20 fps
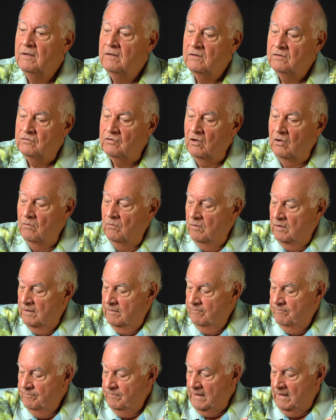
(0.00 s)
So
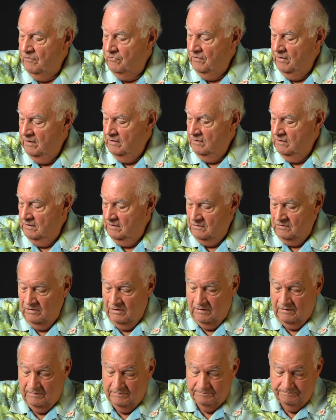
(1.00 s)
um, I think that
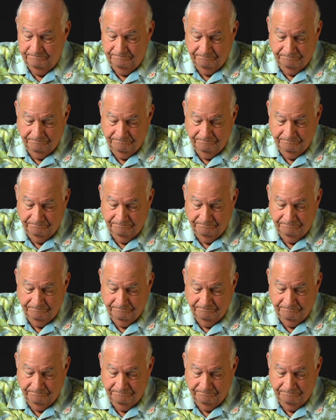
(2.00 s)
um,